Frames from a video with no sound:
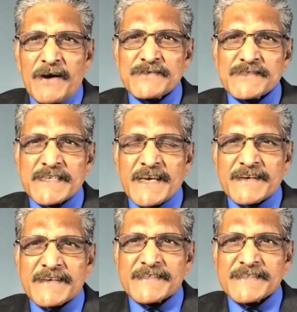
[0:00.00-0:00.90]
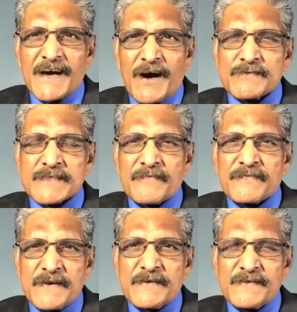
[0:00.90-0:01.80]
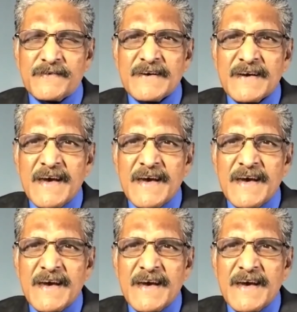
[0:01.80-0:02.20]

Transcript: out sickness out of you,